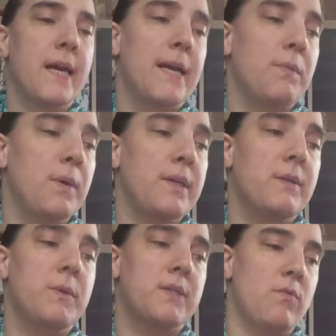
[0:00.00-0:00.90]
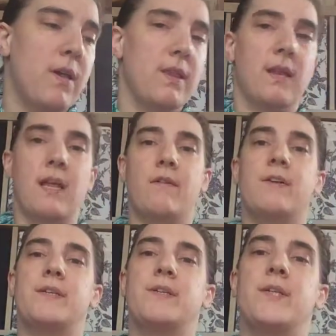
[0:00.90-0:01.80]
and it was really
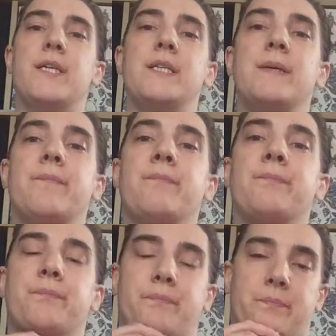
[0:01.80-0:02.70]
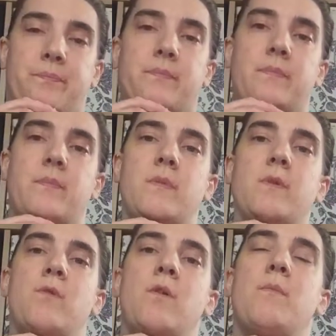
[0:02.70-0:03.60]
lovely to knit.
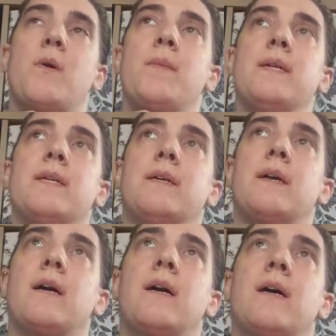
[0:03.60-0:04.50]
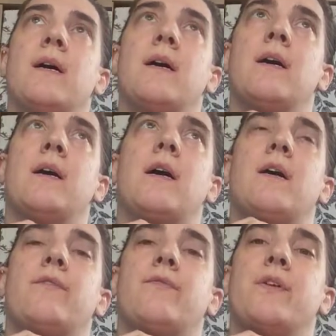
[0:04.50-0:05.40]
One moment.
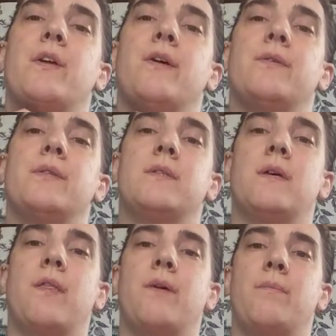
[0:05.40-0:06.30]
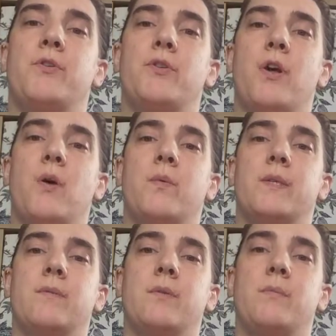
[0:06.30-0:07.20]
I've closed the shawl
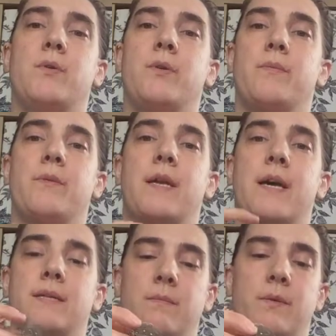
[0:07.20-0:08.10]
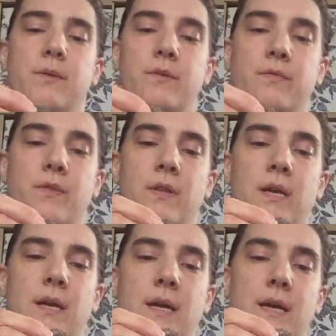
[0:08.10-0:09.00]
with a nice and beautiful
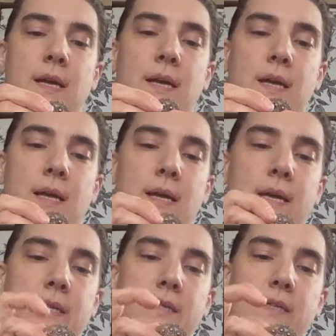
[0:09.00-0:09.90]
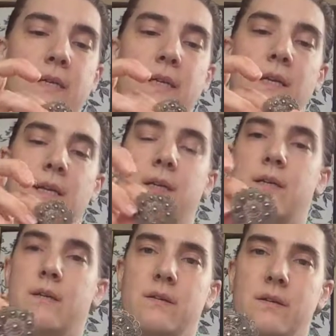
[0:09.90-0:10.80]
antique
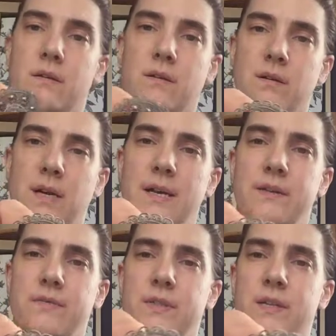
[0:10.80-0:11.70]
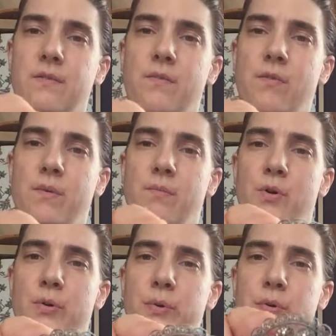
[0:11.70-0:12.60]
kind of silvery
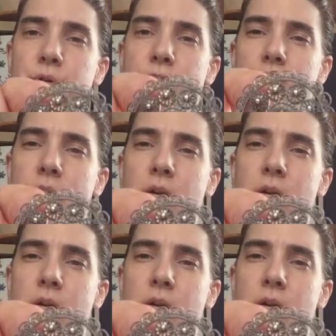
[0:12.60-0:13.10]
brooch,